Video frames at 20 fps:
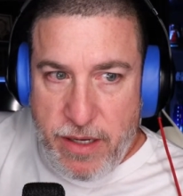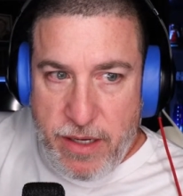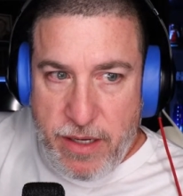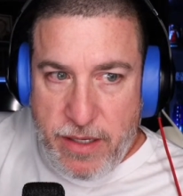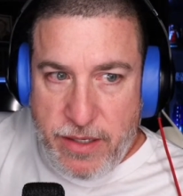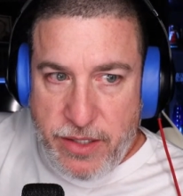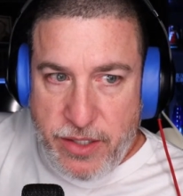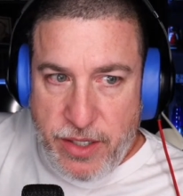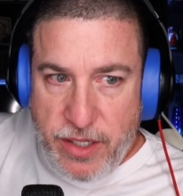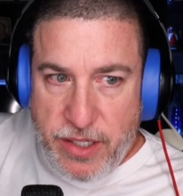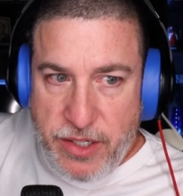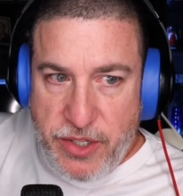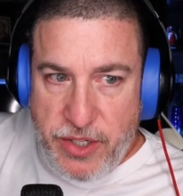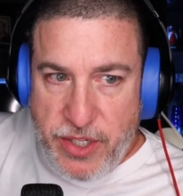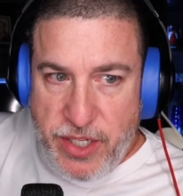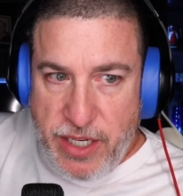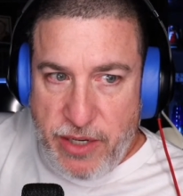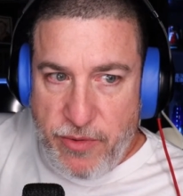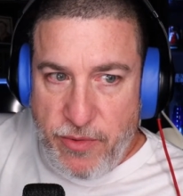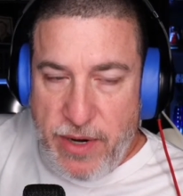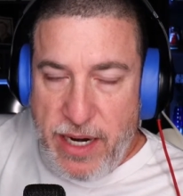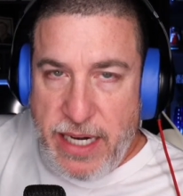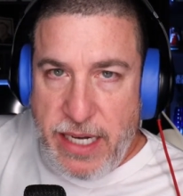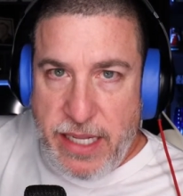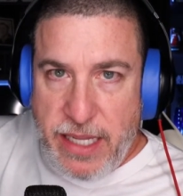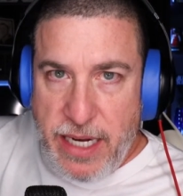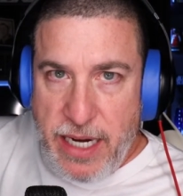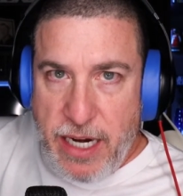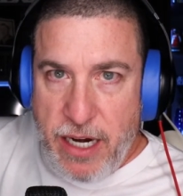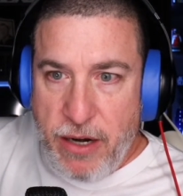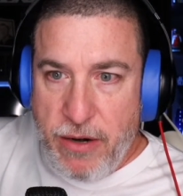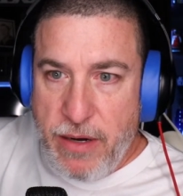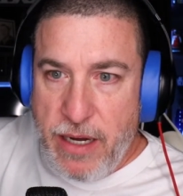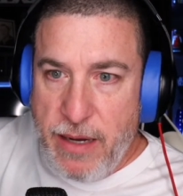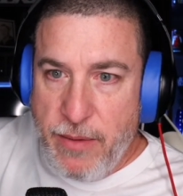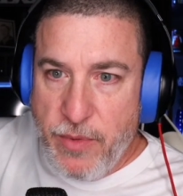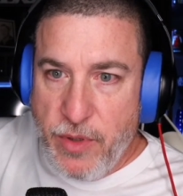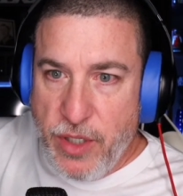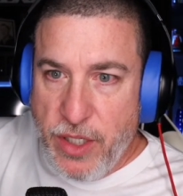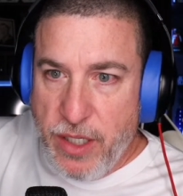It's going to sit right there.
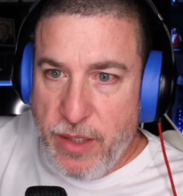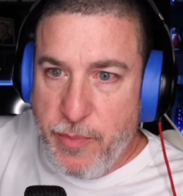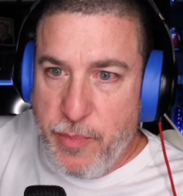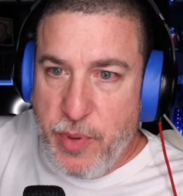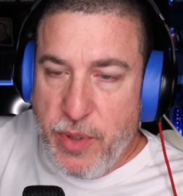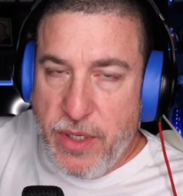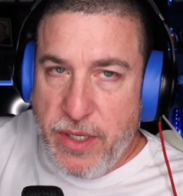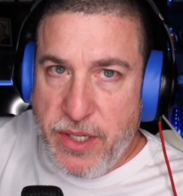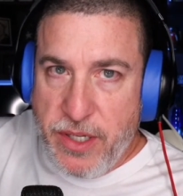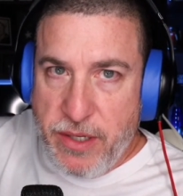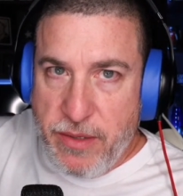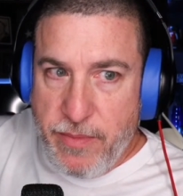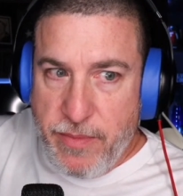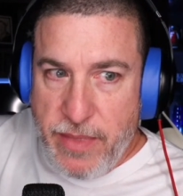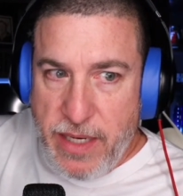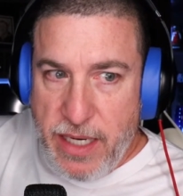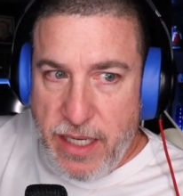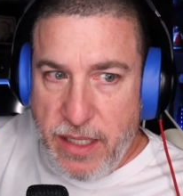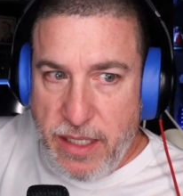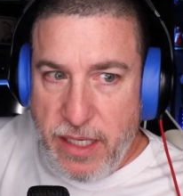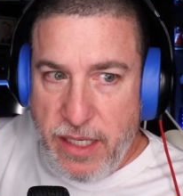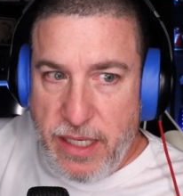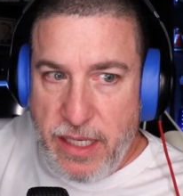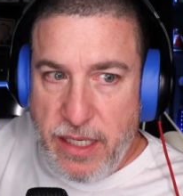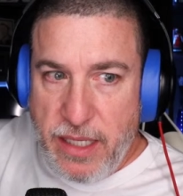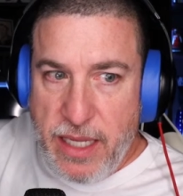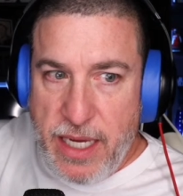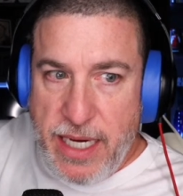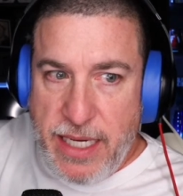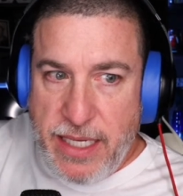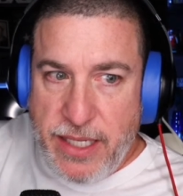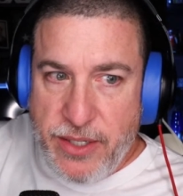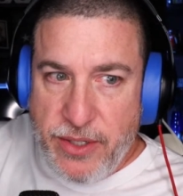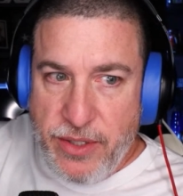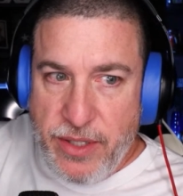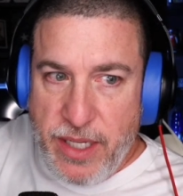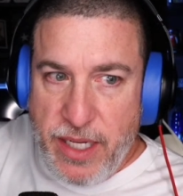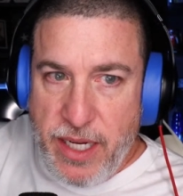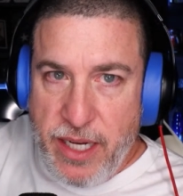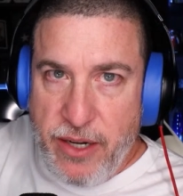I'm going to put some LED lights
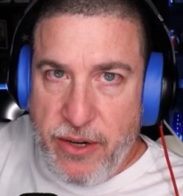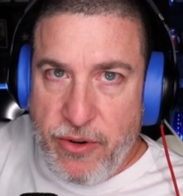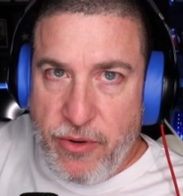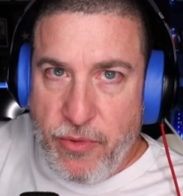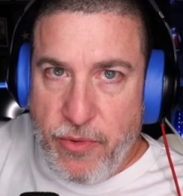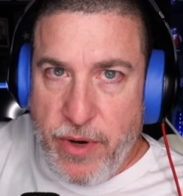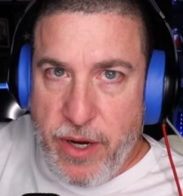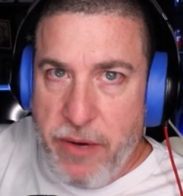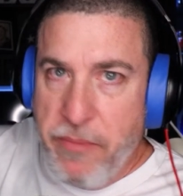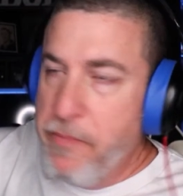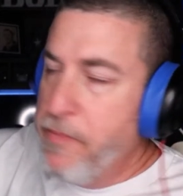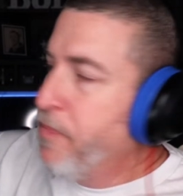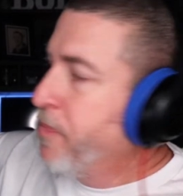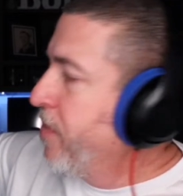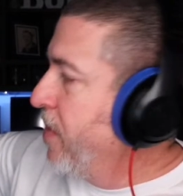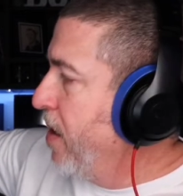on the inner rim.